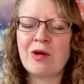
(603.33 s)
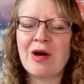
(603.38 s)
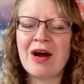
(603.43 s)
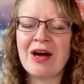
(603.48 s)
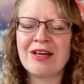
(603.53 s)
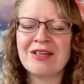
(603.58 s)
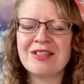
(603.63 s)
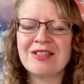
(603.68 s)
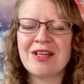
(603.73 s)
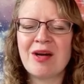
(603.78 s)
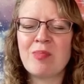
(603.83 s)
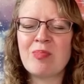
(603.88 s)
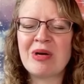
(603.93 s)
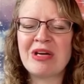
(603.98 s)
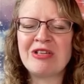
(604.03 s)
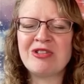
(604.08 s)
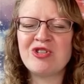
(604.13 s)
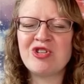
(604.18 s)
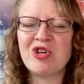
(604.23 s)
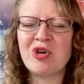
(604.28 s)
rise up
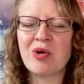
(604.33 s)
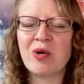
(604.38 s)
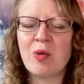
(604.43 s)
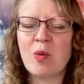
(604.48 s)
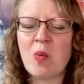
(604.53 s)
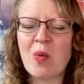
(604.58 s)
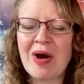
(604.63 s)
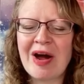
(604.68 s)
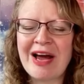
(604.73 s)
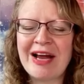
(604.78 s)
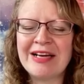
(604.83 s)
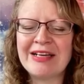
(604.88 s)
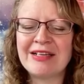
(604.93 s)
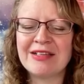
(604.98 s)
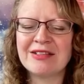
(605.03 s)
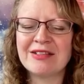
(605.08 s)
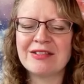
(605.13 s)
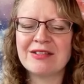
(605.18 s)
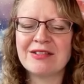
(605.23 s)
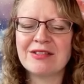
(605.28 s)
into your
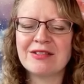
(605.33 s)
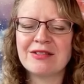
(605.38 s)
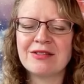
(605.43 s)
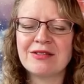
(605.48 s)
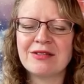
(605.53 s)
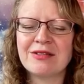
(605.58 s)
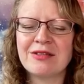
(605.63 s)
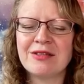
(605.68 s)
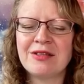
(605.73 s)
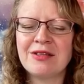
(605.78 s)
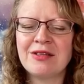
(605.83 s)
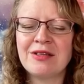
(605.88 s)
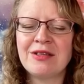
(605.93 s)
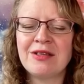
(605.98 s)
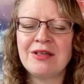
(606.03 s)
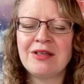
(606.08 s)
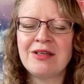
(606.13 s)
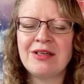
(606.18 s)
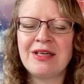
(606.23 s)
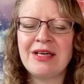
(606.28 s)
awareness.
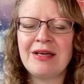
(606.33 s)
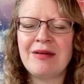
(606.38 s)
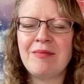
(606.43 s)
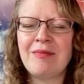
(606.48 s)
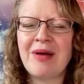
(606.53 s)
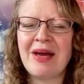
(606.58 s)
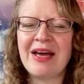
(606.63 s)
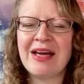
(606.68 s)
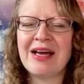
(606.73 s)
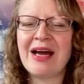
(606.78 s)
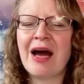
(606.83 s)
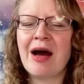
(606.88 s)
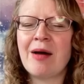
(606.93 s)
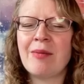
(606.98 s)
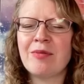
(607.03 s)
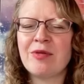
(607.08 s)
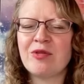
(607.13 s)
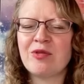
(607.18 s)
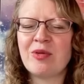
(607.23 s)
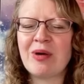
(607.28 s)
It may
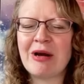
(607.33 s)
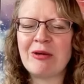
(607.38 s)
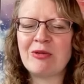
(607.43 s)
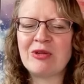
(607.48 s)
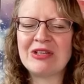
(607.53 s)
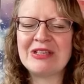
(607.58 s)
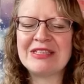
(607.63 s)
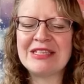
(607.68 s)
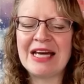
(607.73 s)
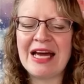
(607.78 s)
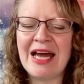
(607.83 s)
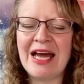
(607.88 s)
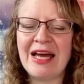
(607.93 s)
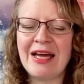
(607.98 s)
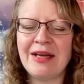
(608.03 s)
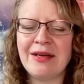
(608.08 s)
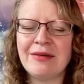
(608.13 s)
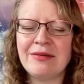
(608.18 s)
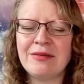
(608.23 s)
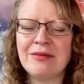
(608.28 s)
come throughout the
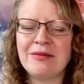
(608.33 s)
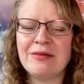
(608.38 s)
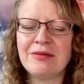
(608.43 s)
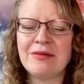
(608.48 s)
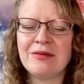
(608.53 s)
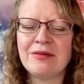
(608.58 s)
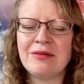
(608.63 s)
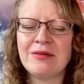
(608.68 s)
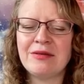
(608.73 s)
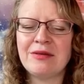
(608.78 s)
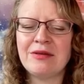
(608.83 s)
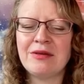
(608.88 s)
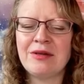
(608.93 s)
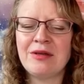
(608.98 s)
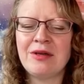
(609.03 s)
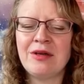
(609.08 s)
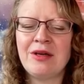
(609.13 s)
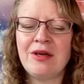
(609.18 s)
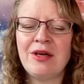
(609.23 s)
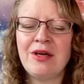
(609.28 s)
day.
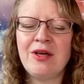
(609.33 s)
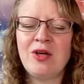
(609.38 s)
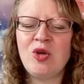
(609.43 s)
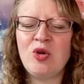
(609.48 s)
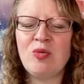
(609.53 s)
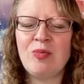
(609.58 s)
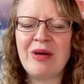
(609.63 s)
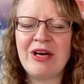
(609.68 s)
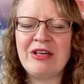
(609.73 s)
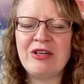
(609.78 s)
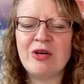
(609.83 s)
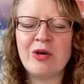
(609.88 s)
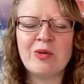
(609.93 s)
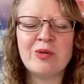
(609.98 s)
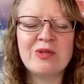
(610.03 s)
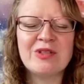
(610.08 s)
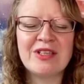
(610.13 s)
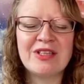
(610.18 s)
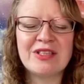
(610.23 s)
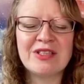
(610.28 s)
You may
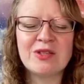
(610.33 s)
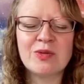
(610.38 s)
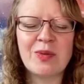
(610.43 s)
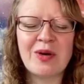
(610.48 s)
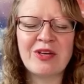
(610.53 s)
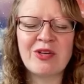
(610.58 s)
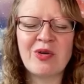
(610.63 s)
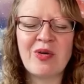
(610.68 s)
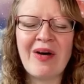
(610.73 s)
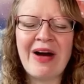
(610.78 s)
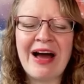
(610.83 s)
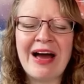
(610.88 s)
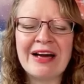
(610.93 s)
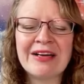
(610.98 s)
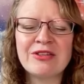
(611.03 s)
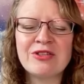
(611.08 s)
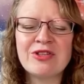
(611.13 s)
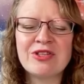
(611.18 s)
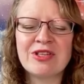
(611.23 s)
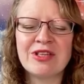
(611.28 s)
notice when you're
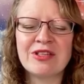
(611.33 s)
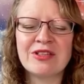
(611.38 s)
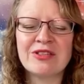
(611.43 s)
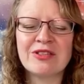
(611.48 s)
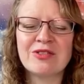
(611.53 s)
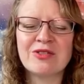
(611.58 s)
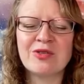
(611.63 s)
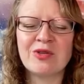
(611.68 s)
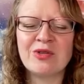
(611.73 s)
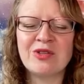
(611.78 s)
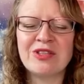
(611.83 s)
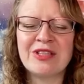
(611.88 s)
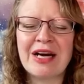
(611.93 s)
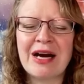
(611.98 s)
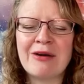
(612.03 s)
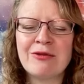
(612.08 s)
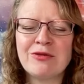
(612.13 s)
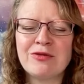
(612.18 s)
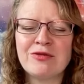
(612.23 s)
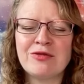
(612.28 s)
anxious or
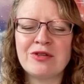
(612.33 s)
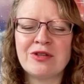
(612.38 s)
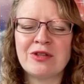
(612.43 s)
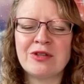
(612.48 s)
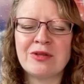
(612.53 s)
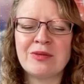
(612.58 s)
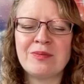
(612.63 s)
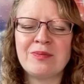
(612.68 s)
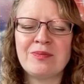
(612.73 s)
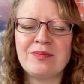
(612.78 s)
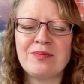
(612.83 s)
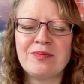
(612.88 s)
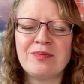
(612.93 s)
doubtful